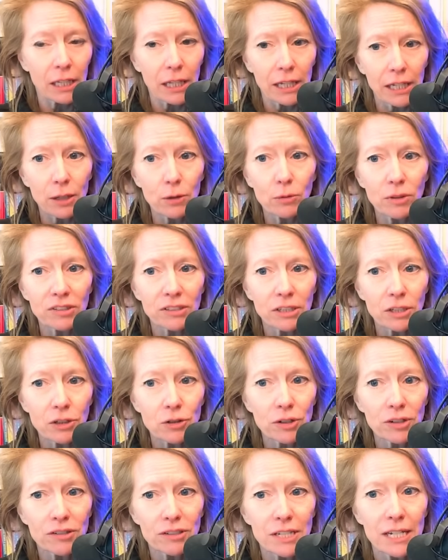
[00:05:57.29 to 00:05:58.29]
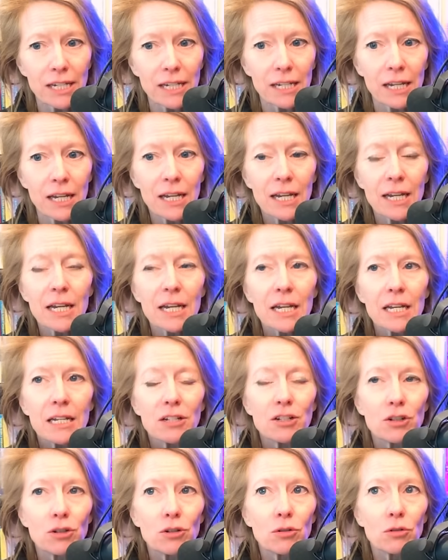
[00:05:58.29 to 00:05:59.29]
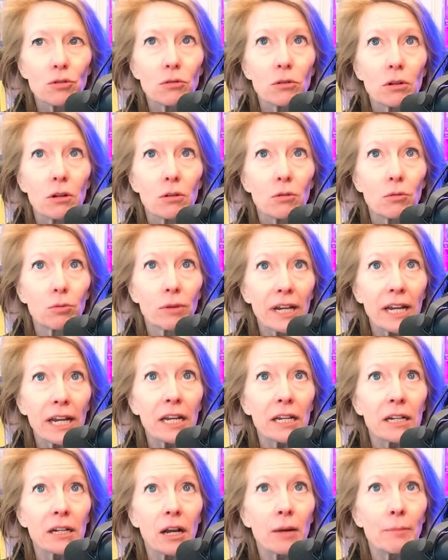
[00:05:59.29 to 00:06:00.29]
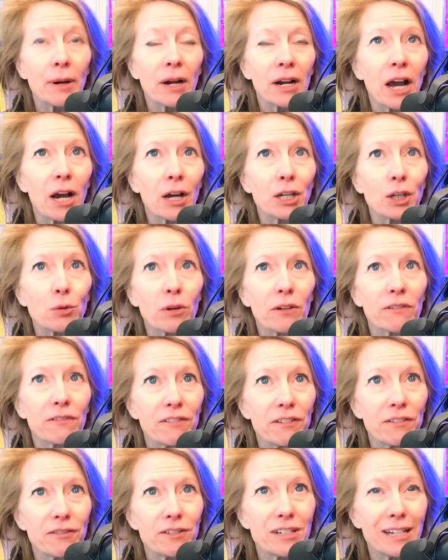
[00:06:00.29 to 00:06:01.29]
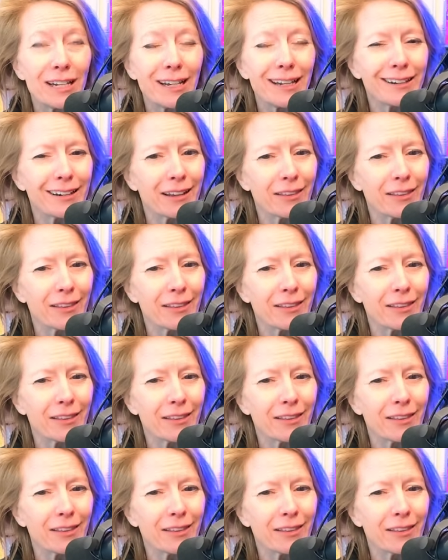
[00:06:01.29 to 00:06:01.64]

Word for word: Like, it was interesting to read about how you were 15.